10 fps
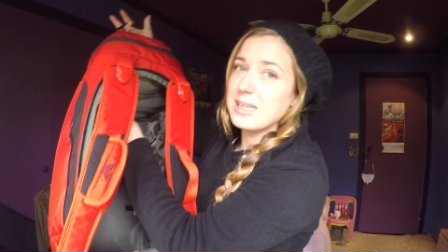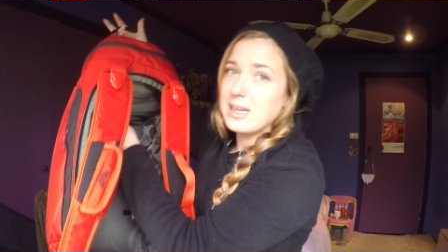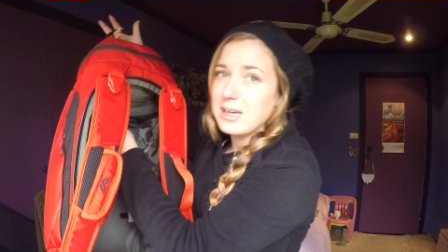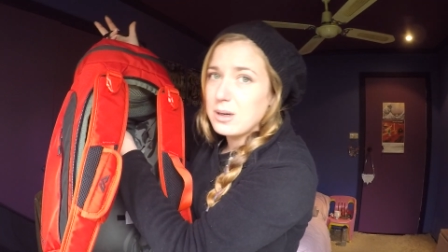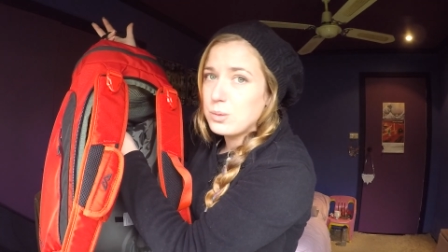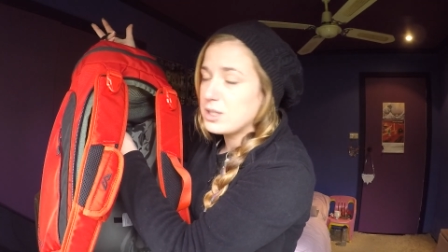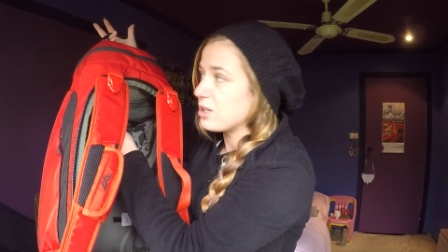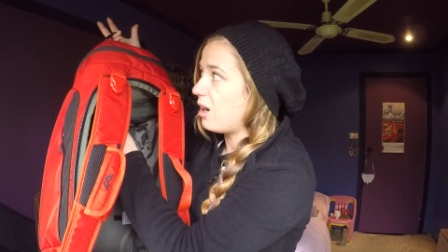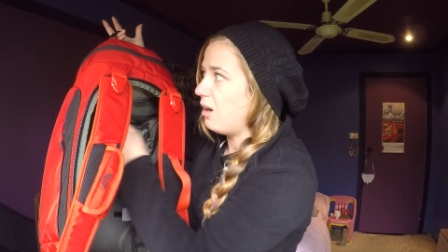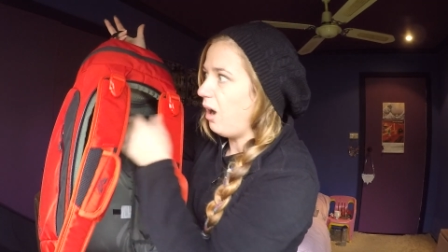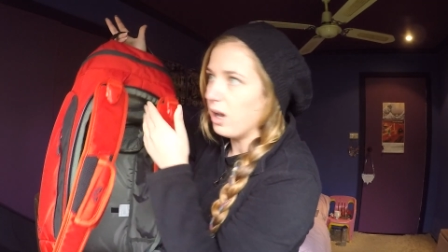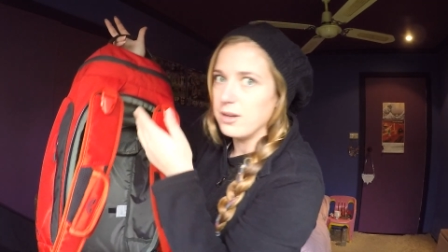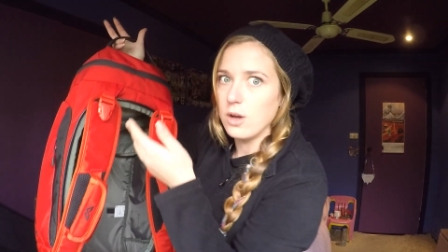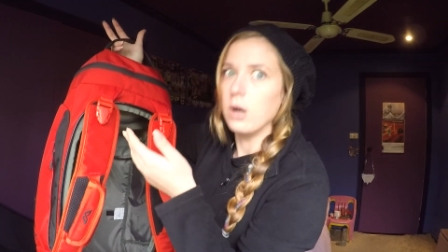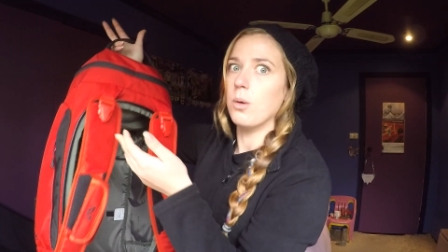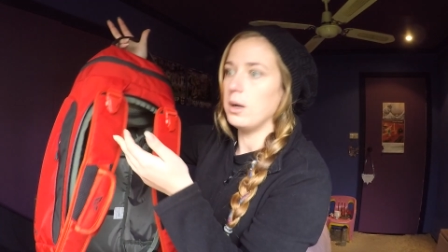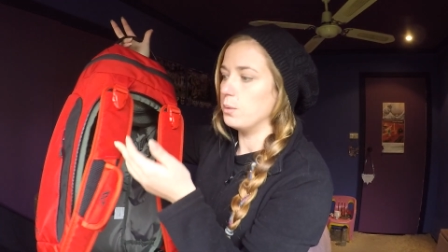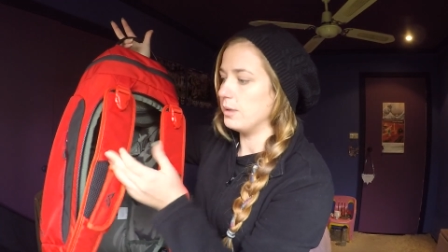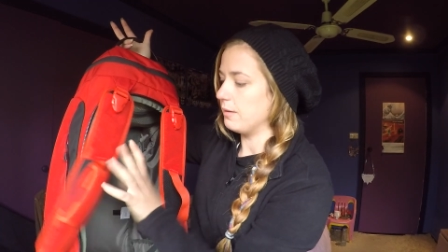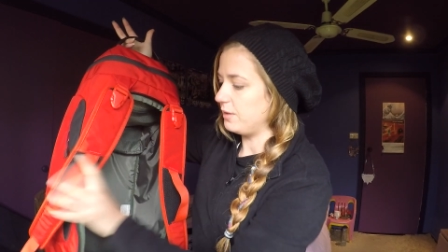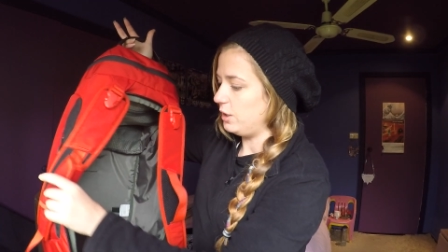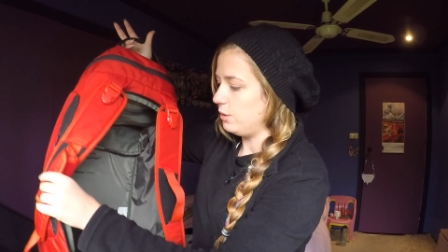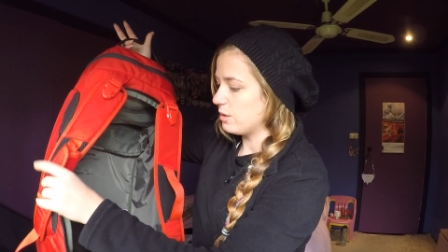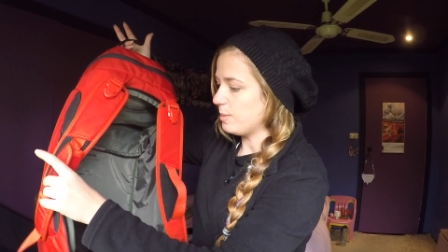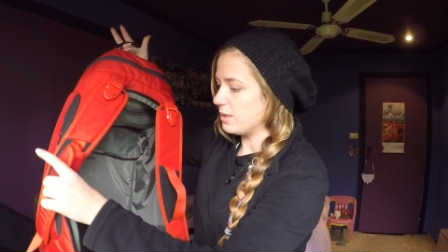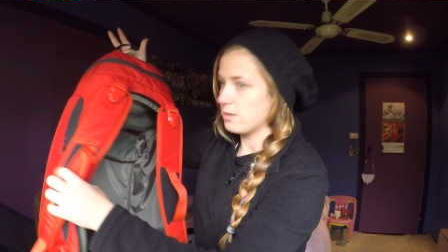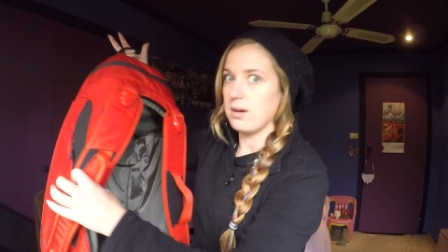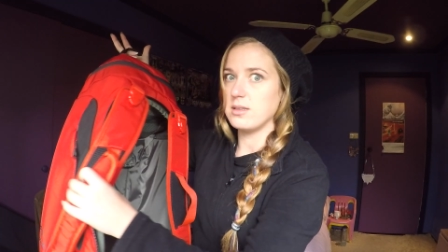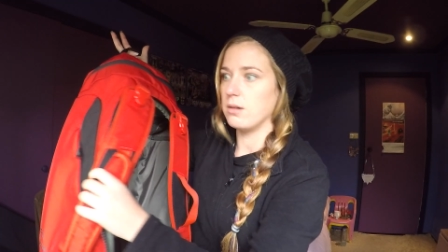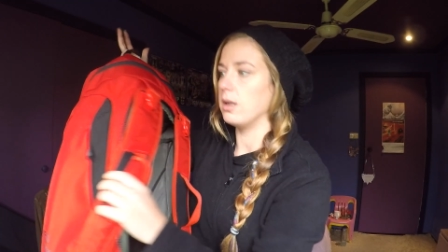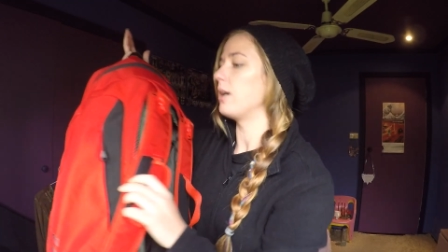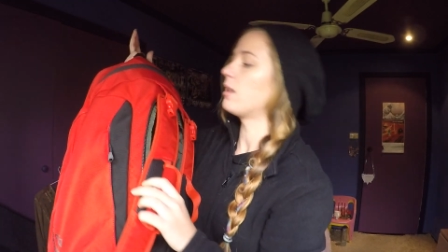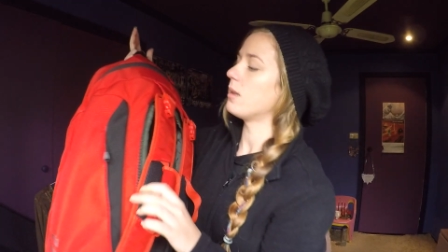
here, which I know I will never use because I don't like